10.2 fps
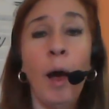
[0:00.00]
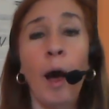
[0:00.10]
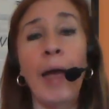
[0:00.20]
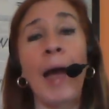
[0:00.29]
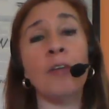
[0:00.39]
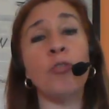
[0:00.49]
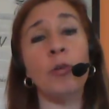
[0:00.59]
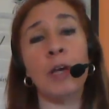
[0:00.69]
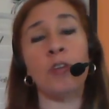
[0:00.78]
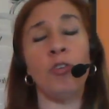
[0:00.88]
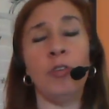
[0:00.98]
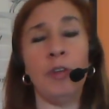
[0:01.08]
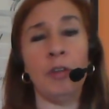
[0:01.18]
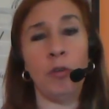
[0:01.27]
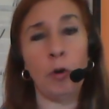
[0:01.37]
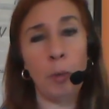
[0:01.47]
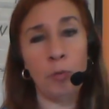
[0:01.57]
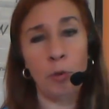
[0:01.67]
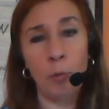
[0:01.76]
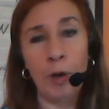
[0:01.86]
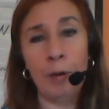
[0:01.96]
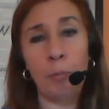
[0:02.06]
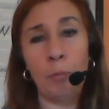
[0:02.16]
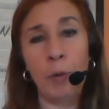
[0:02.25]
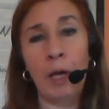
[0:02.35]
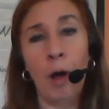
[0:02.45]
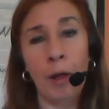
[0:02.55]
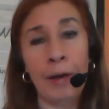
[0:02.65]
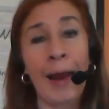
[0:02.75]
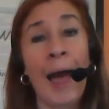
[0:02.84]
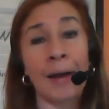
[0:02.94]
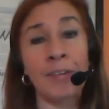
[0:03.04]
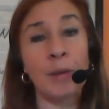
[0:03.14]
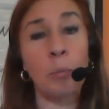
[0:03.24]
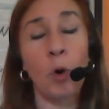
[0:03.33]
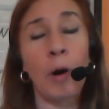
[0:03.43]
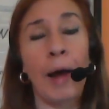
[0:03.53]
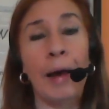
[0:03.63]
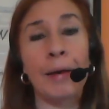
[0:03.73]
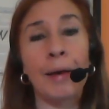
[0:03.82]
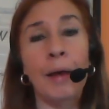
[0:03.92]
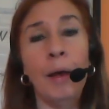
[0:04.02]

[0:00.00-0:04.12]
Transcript: A contradictions in terms or what we call an oxymoron,